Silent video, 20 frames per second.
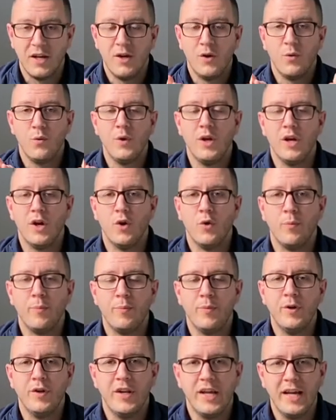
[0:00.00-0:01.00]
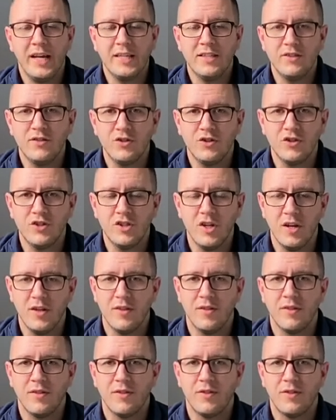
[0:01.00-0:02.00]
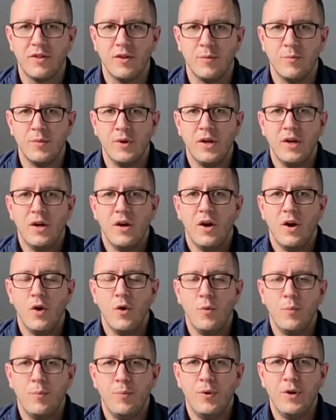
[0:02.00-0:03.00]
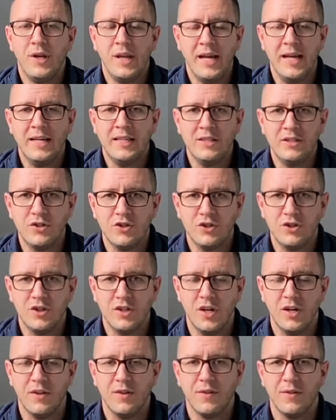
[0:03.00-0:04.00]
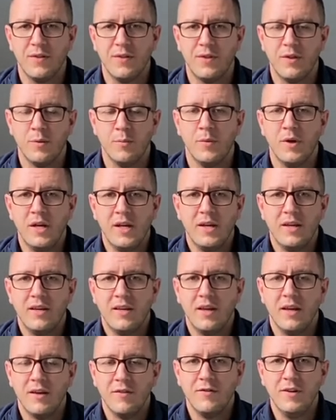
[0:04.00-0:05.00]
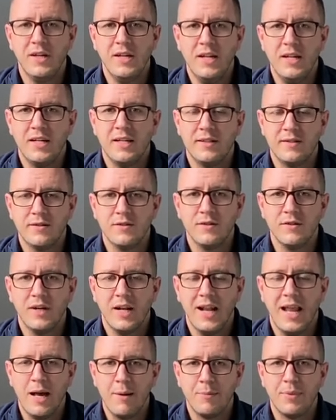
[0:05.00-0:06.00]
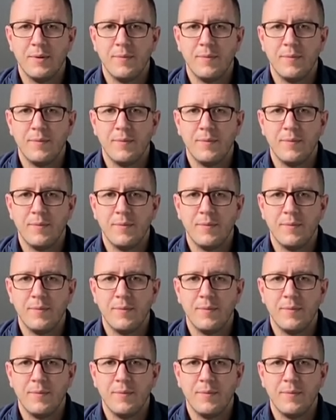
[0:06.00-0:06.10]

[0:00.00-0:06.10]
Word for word: We open and shut them. Open and shut them, give a little clap.